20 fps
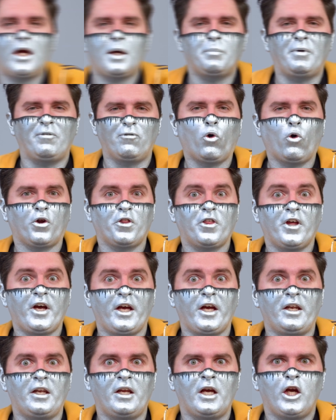Before
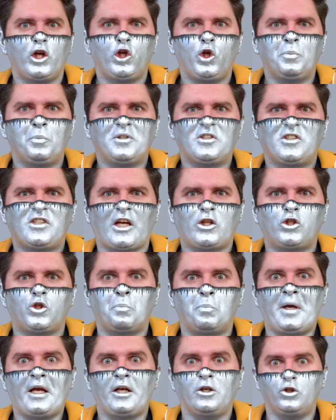then, humans had to
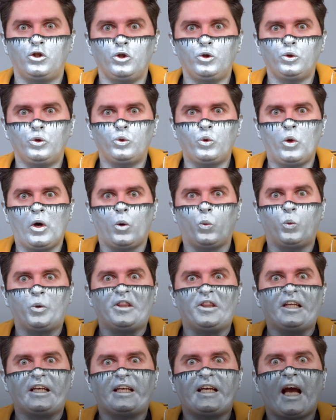make do
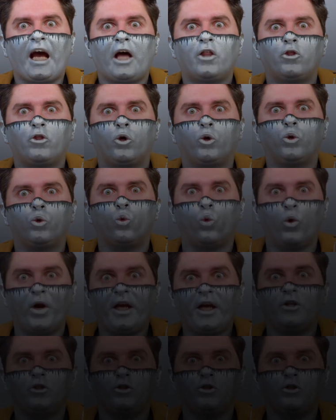with the cathode ray